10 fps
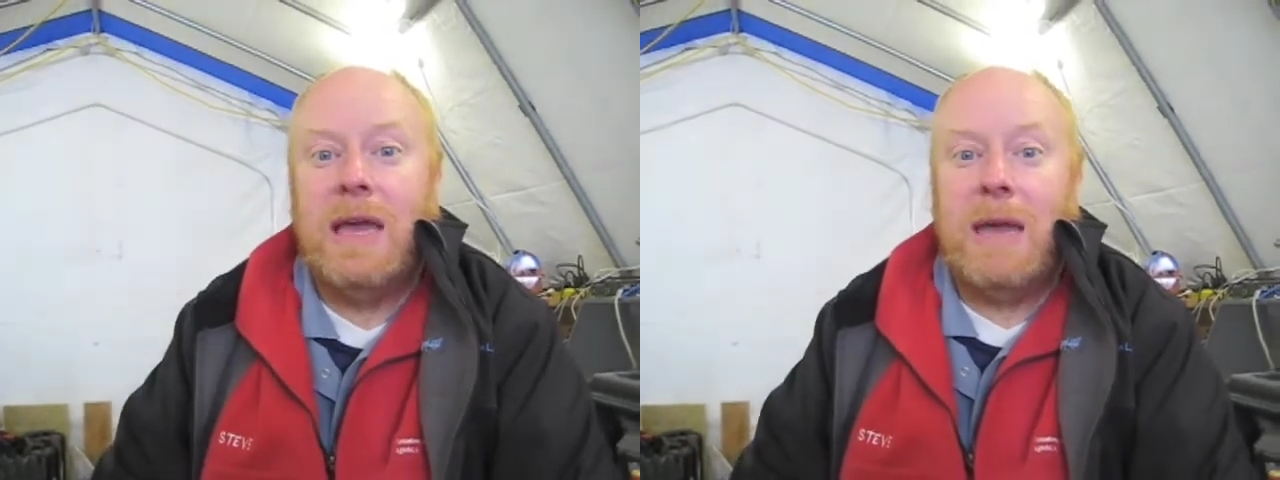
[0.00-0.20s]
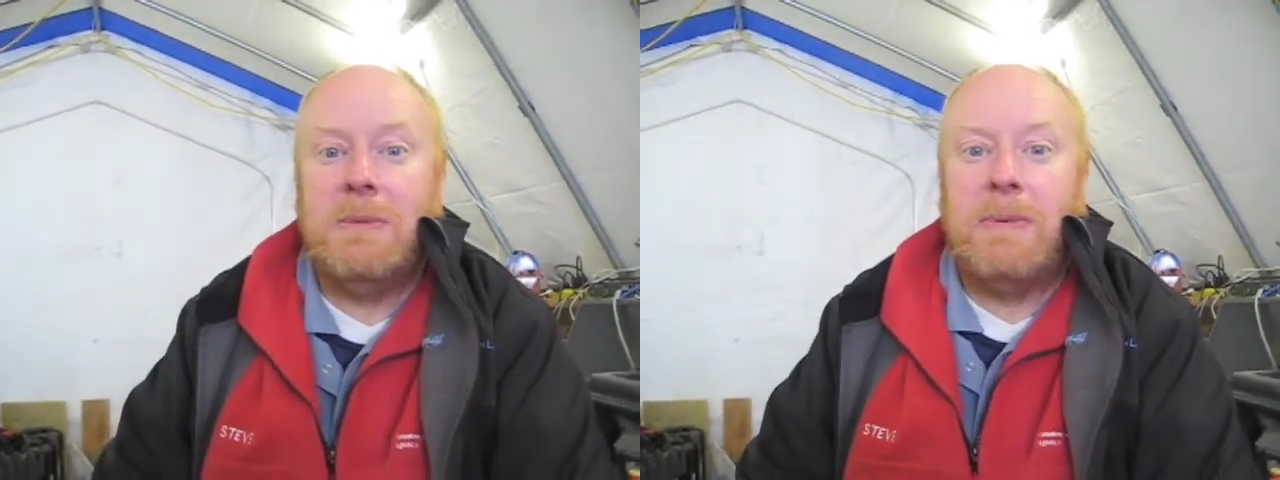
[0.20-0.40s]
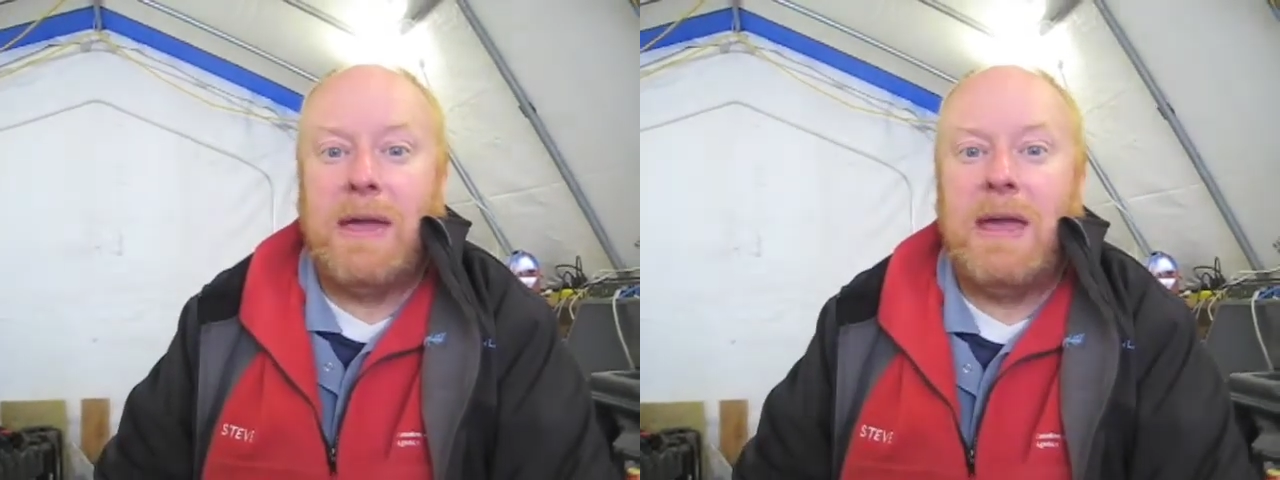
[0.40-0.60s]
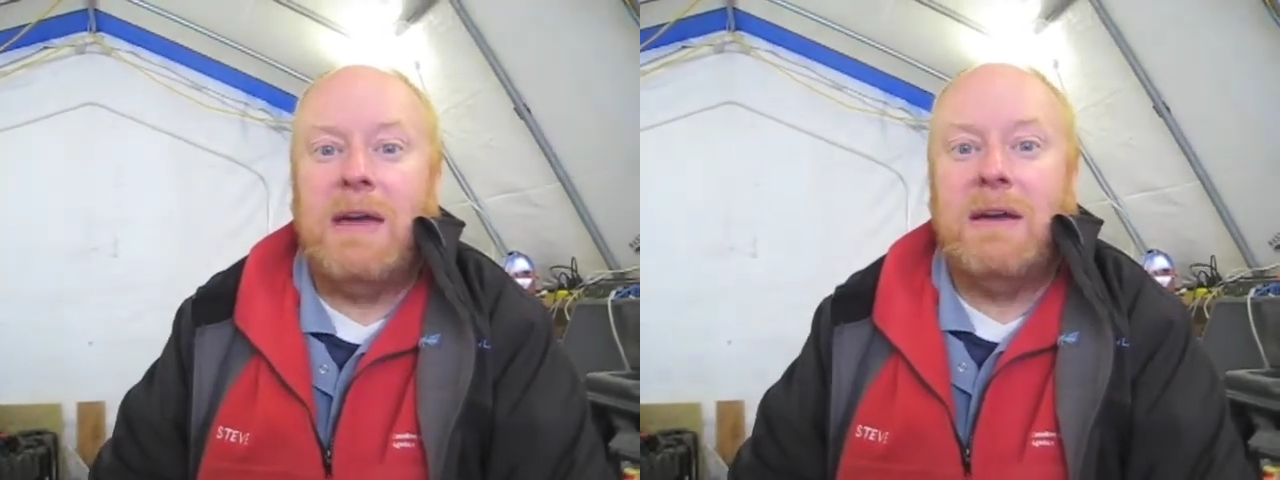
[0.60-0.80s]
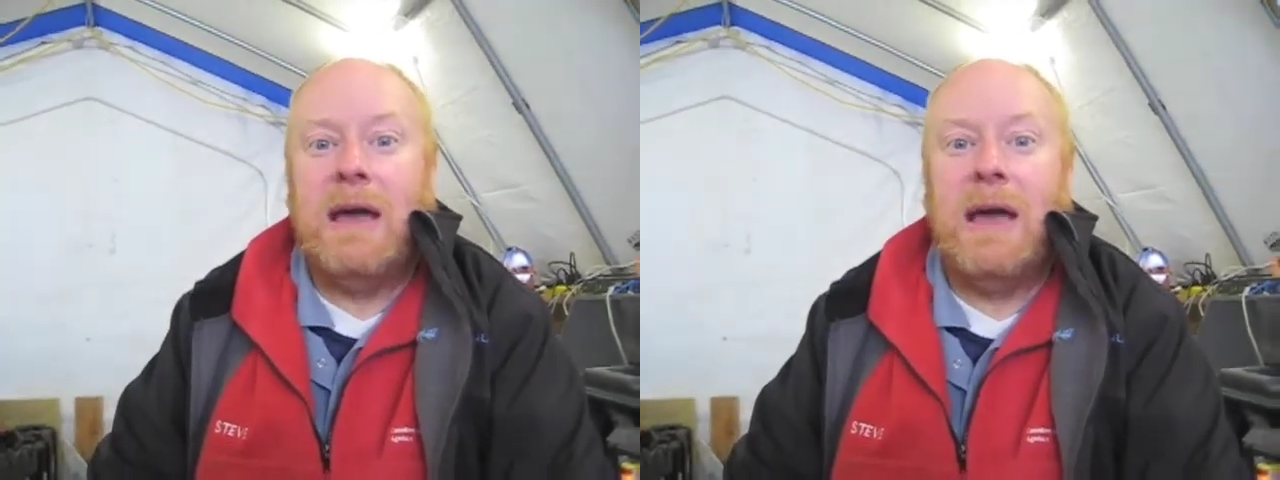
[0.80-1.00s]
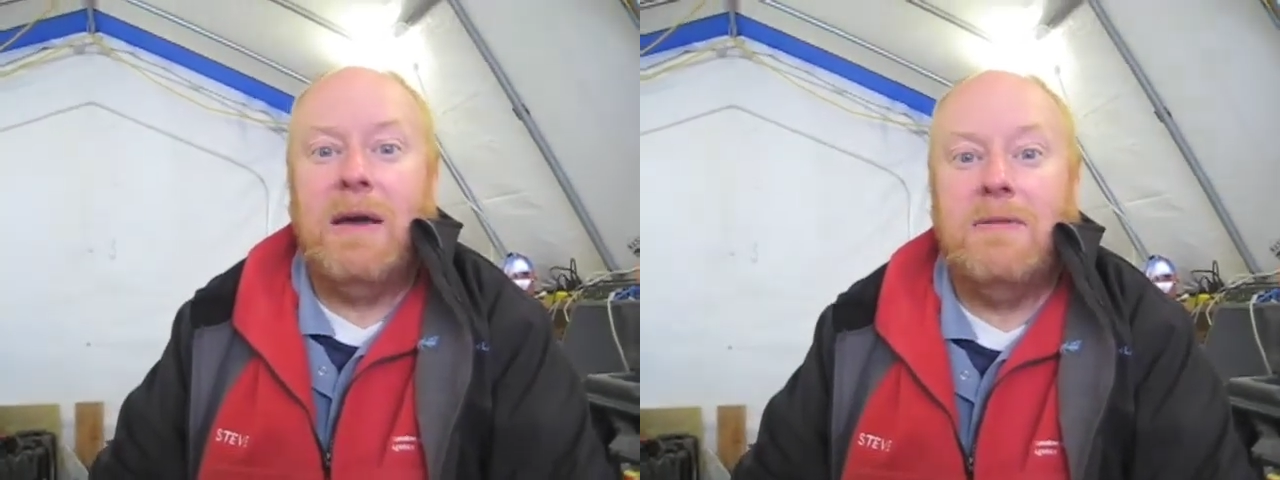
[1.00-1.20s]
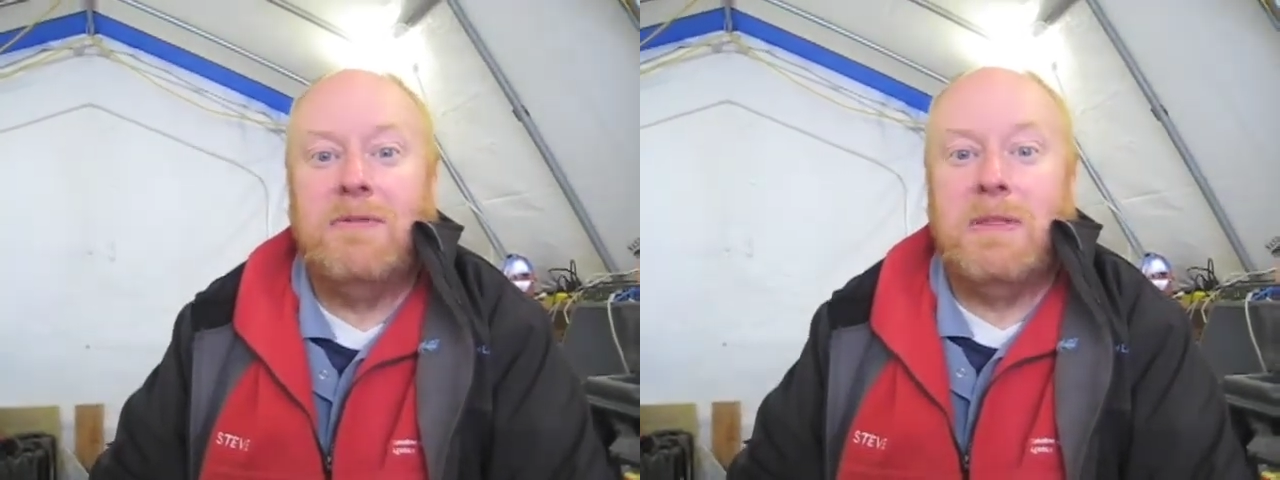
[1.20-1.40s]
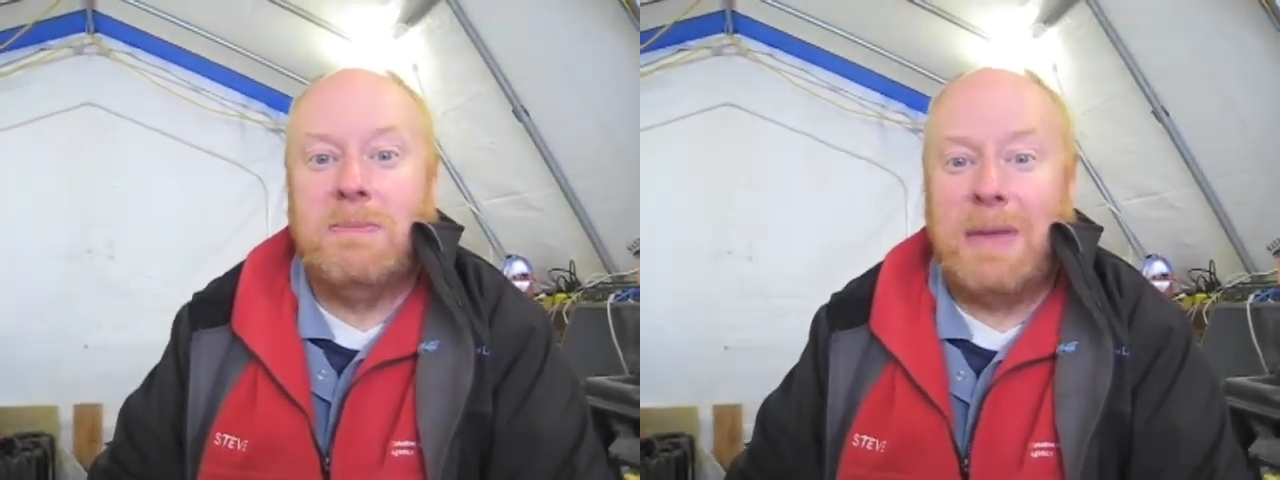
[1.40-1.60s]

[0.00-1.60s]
and prepare for the